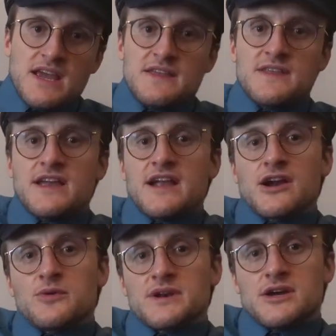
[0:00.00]
and that
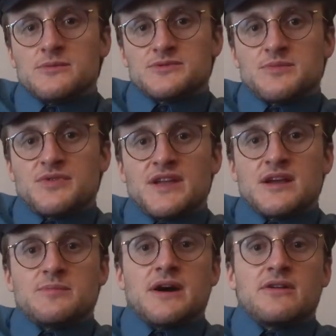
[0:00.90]
heroin helps him
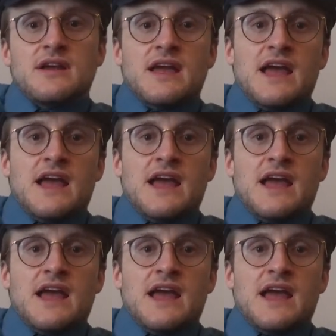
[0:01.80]
think about